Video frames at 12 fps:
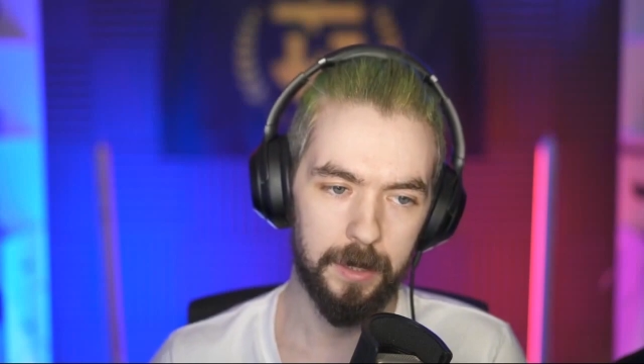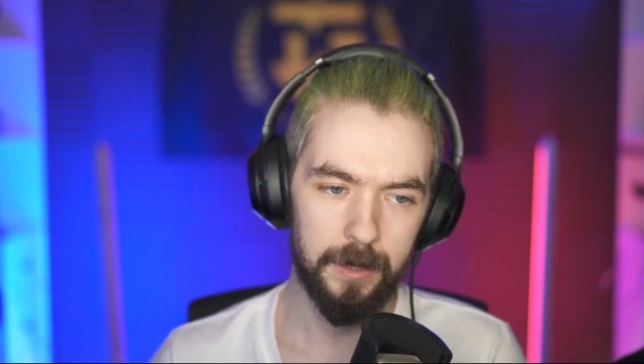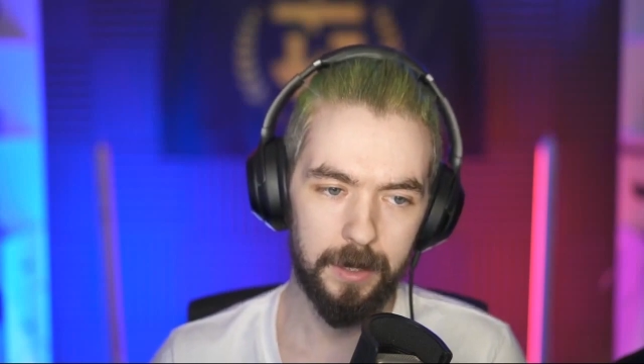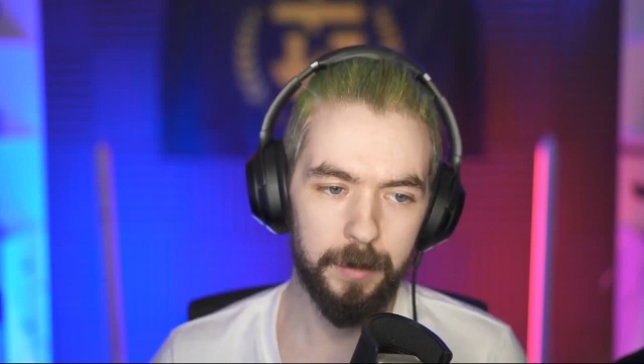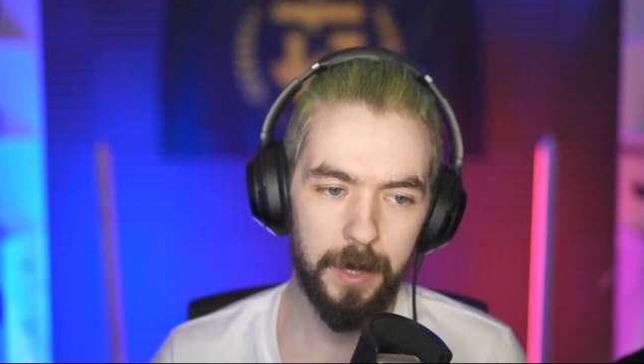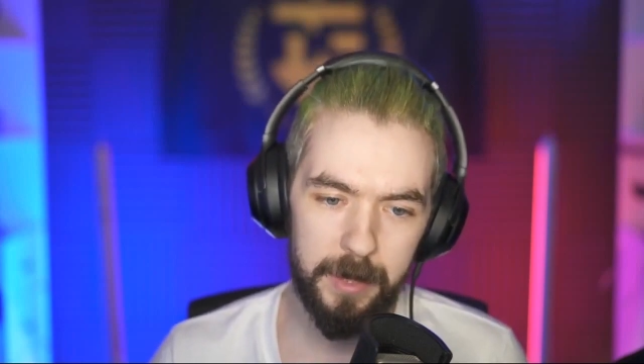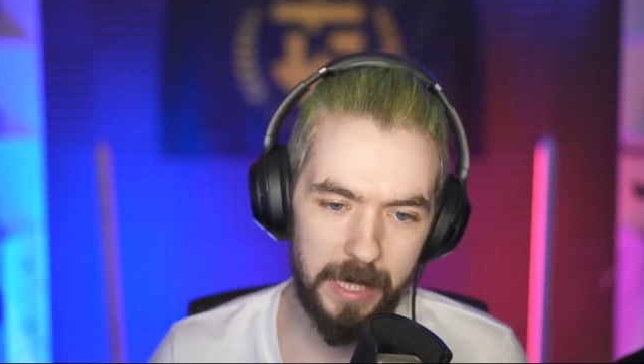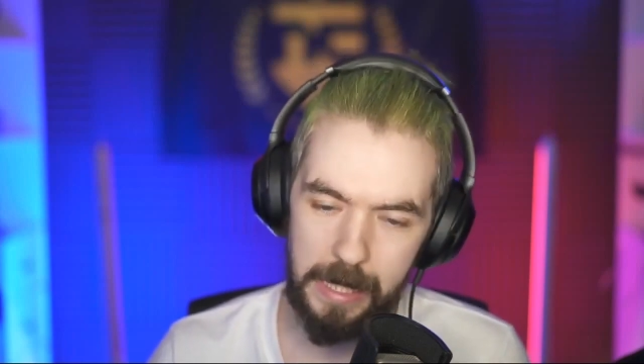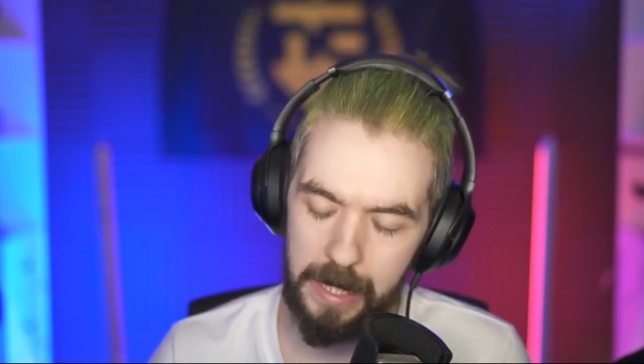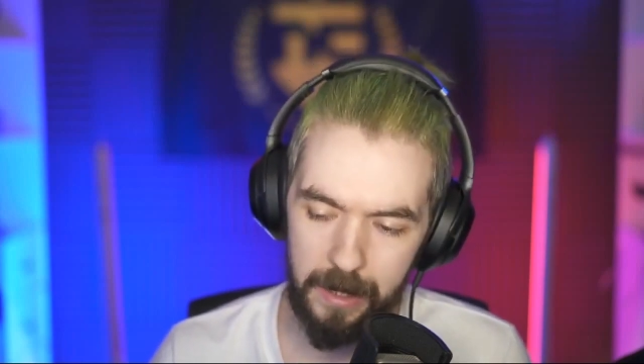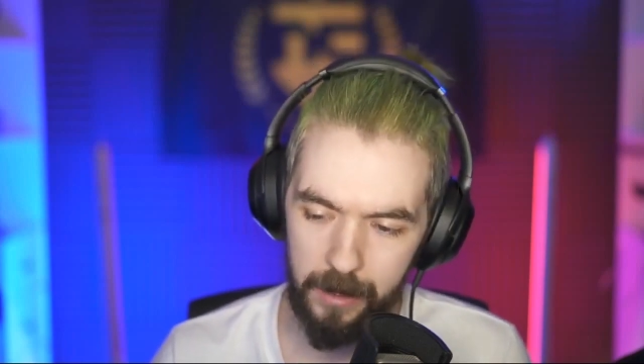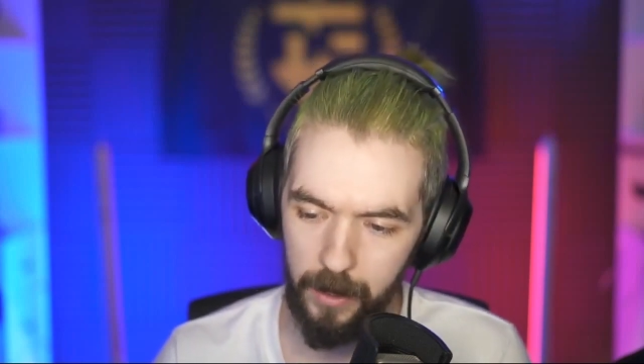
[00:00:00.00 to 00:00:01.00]
sometimes these
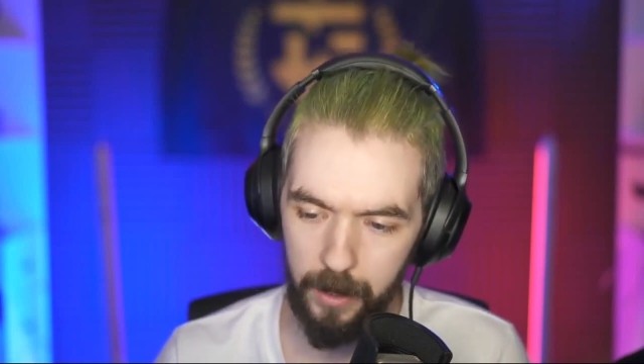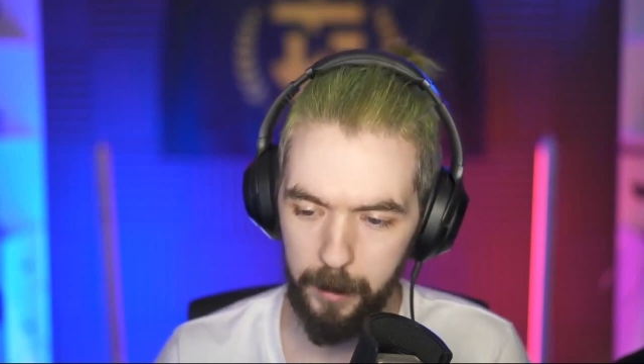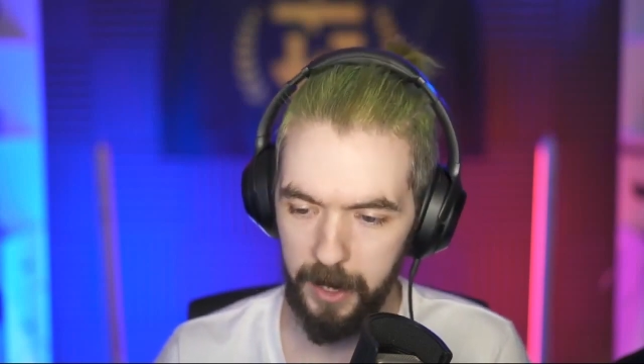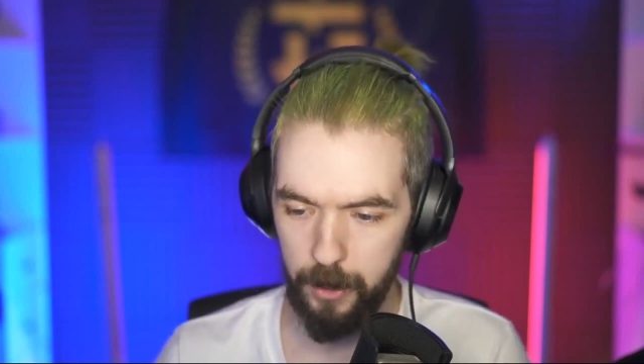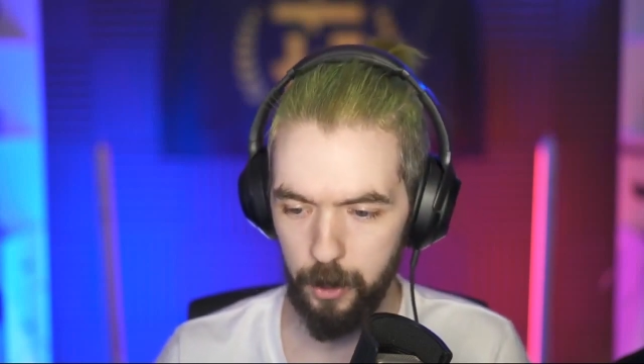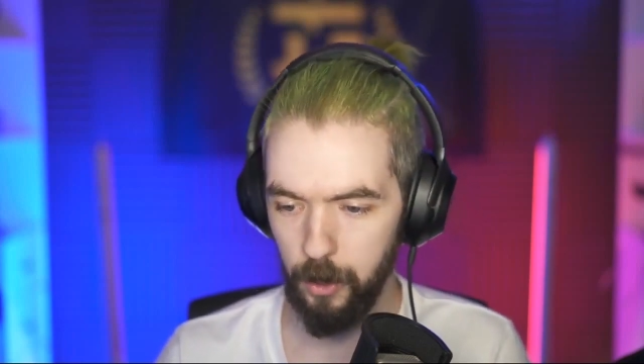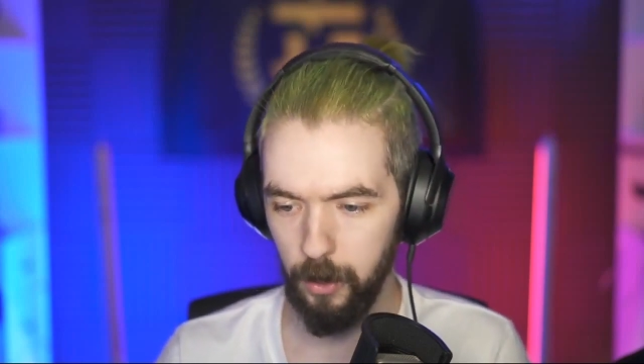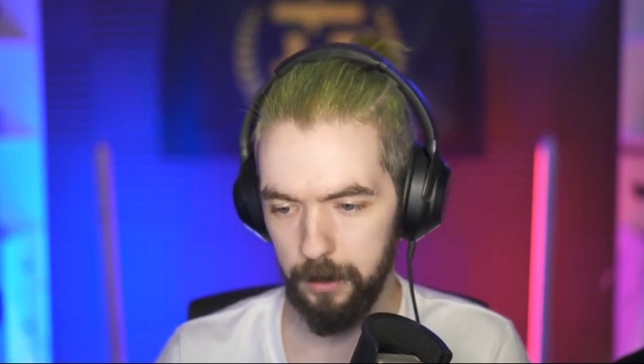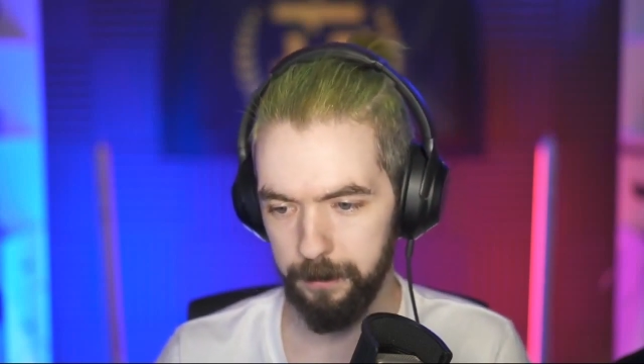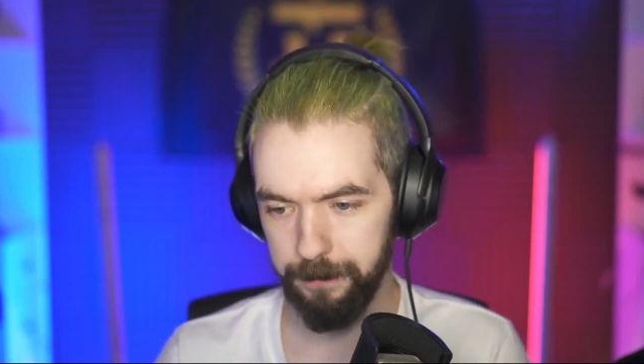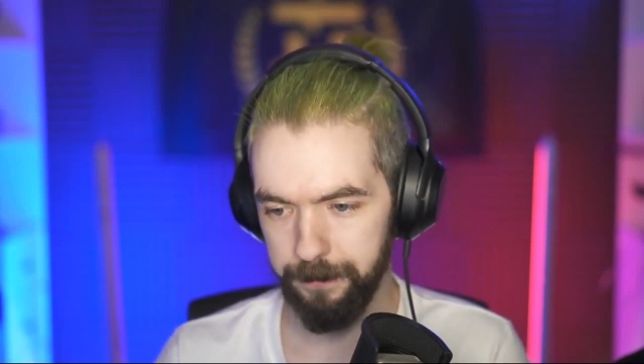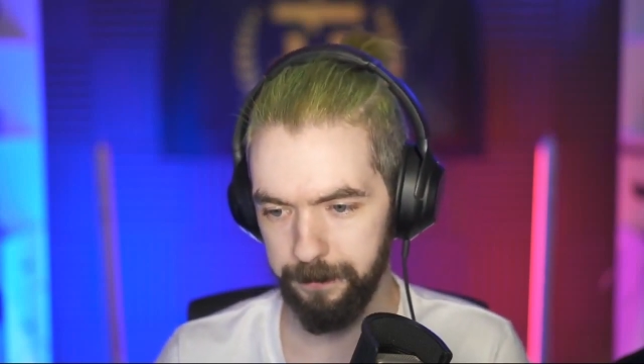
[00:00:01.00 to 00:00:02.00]
things are out of my control.
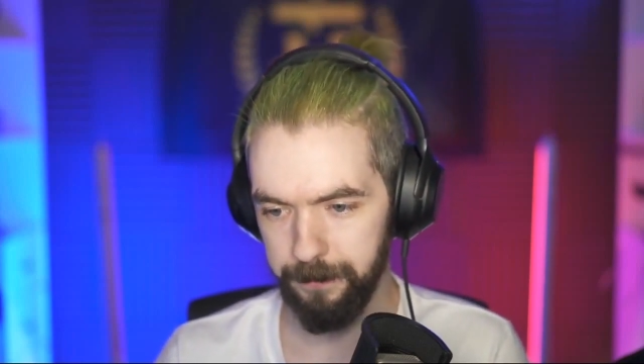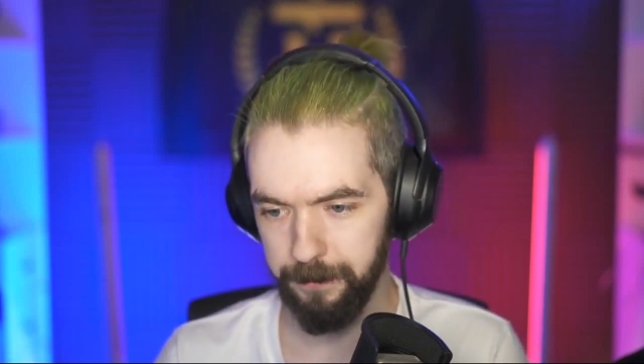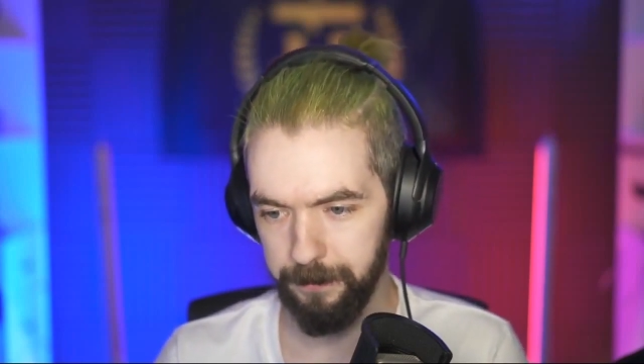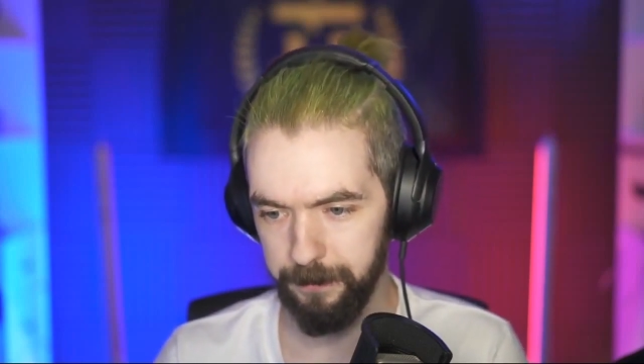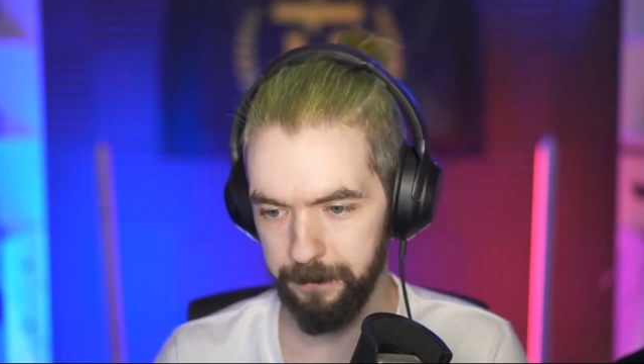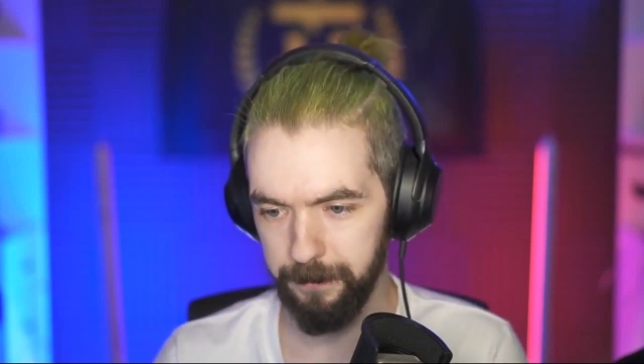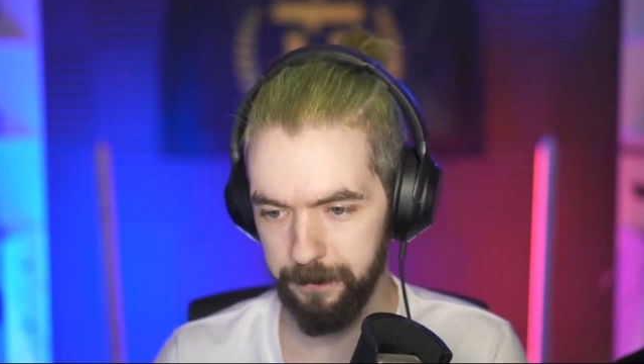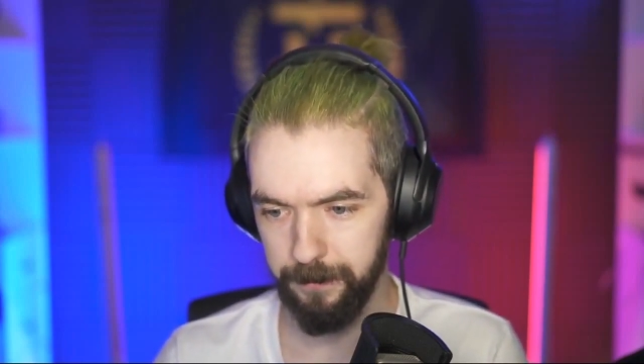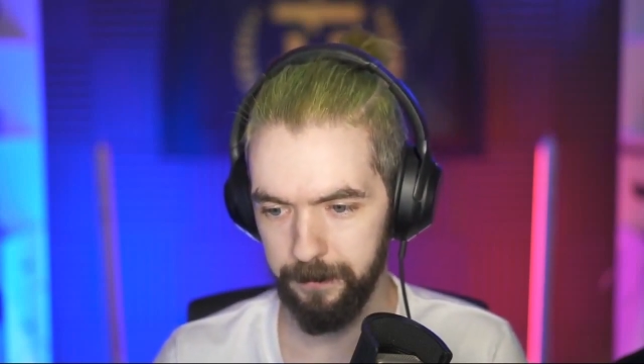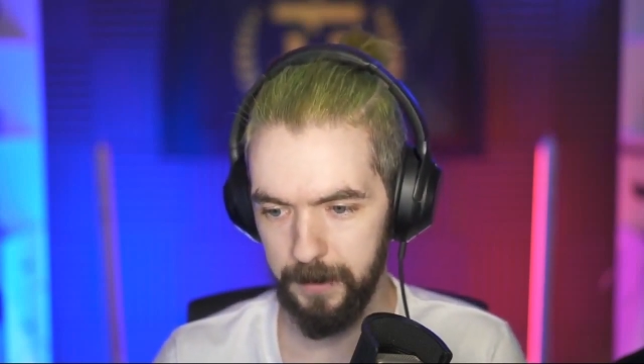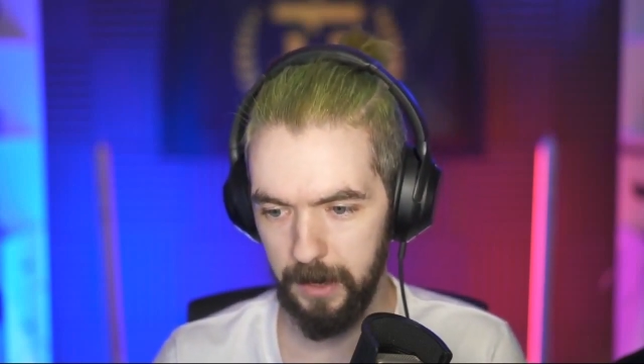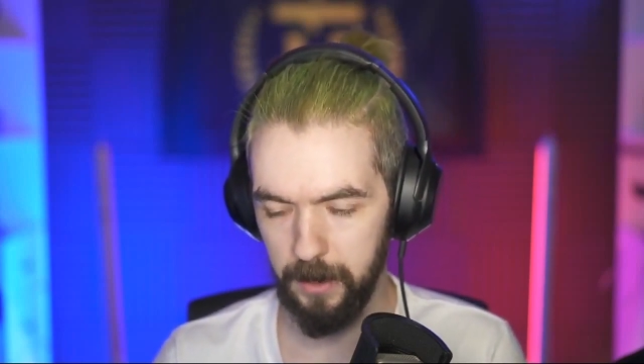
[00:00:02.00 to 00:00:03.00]

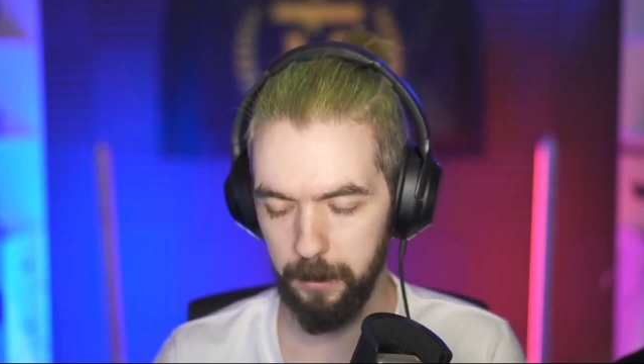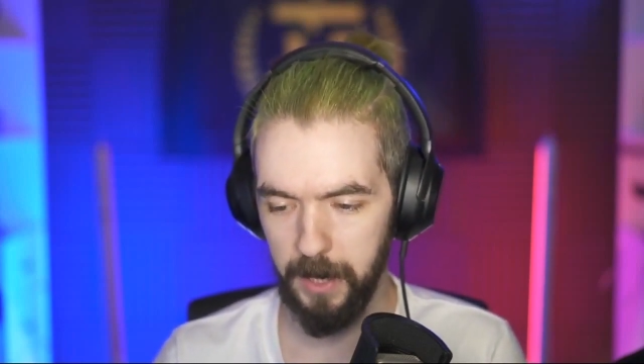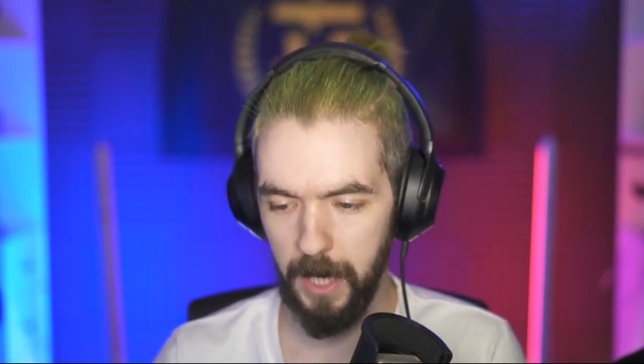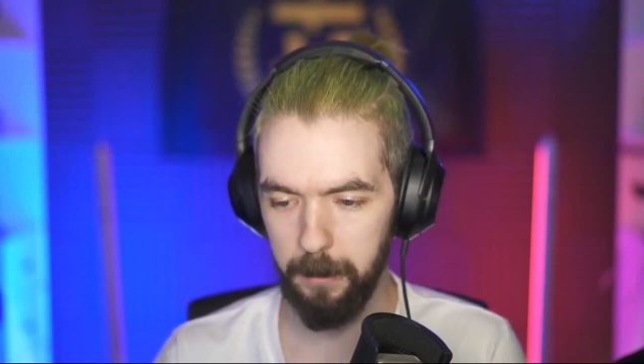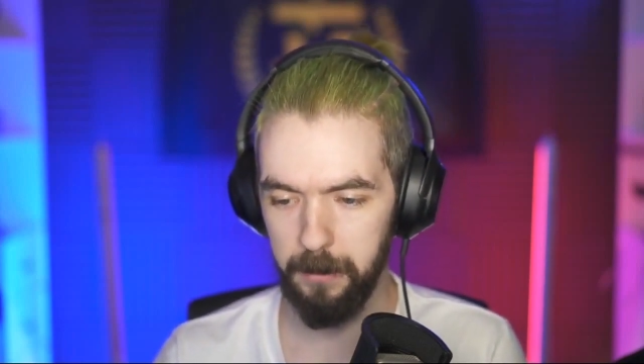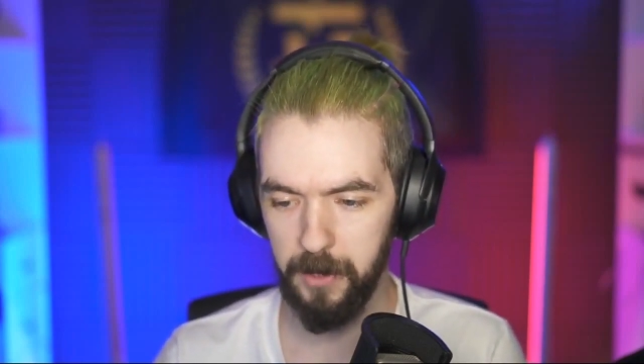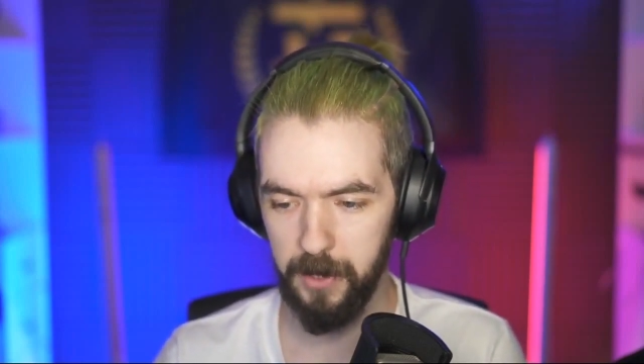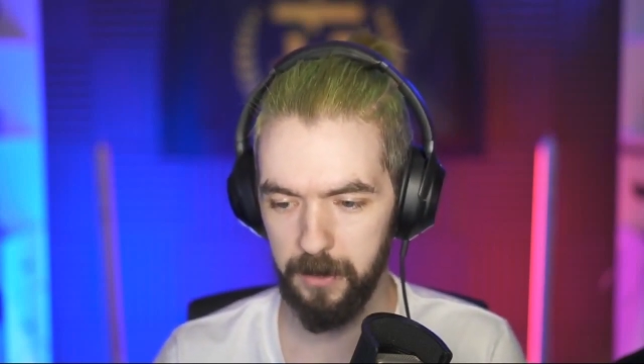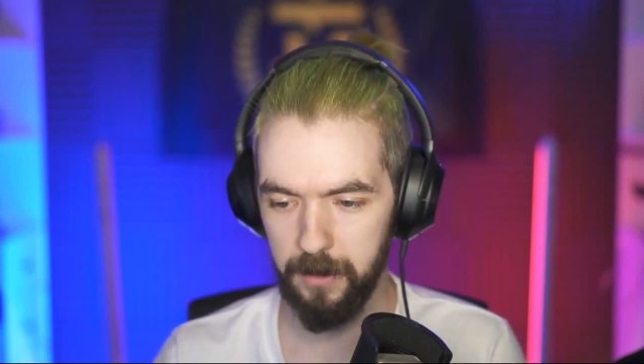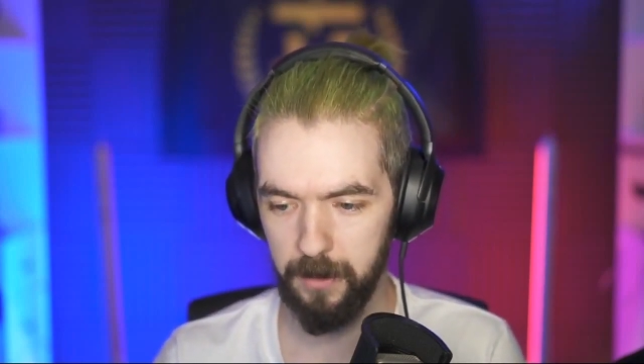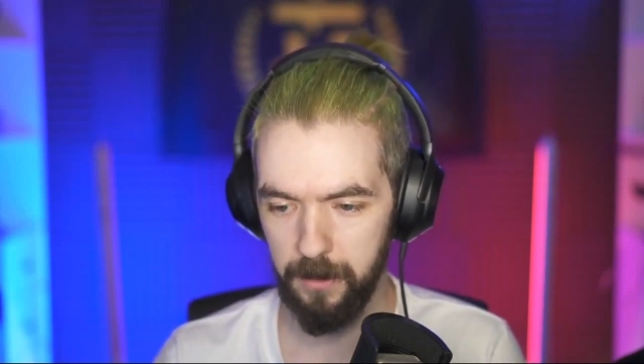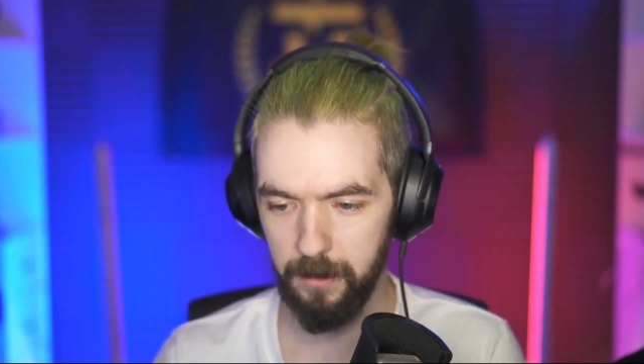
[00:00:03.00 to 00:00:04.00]
And sometimes